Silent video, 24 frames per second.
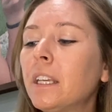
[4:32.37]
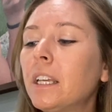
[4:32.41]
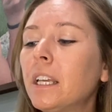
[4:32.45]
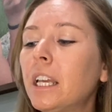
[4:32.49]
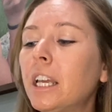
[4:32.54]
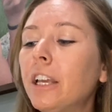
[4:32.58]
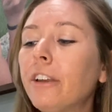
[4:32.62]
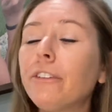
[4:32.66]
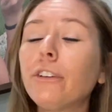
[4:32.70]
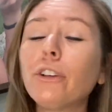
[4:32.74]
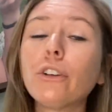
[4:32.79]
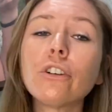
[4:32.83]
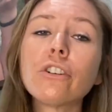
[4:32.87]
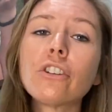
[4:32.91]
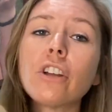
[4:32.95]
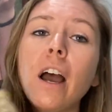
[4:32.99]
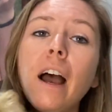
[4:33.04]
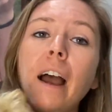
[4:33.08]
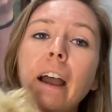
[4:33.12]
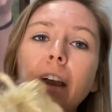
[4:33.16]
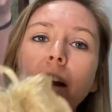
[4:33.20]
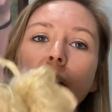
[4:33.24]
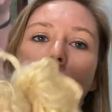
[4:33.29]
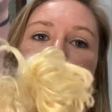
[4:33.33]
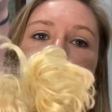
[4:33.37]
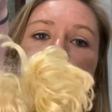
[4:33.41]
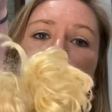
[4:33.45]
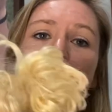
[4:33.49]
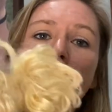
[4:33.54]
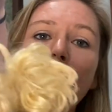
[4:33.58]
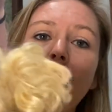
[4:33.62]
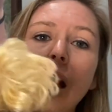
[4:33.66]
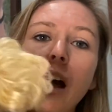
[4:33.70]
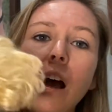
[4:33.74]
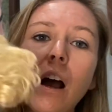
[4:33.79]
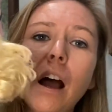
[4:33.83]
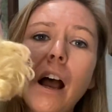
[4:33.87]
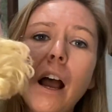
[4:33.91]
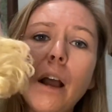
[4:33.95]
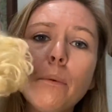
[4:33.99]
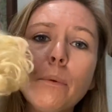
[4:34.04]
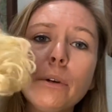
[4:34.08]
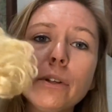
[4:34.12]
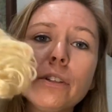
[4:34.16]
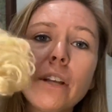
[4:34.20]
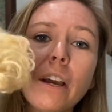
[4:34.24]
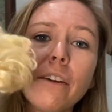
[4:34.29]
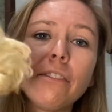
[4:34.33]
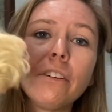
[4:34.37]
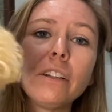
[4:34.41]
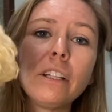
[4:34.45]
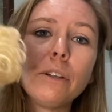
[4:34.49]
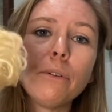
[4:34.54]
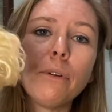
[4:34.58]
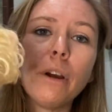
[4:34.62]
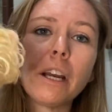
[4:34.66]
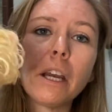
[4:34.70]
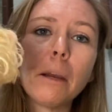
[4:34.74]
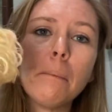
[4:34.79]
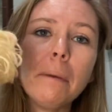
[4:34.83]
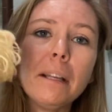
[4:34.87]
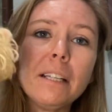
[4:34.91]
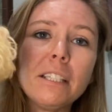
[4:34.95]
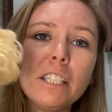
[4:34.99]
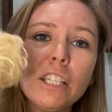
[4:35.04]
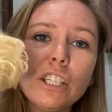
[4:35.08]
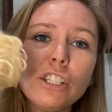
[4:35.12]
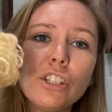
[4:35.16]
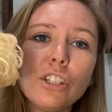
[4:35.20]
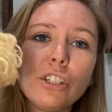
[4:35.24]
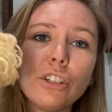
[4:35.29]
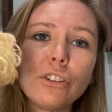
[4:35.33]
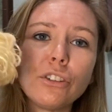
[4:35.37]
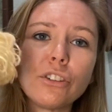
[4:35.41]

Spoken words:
If your child, I would definitely recommend teaching your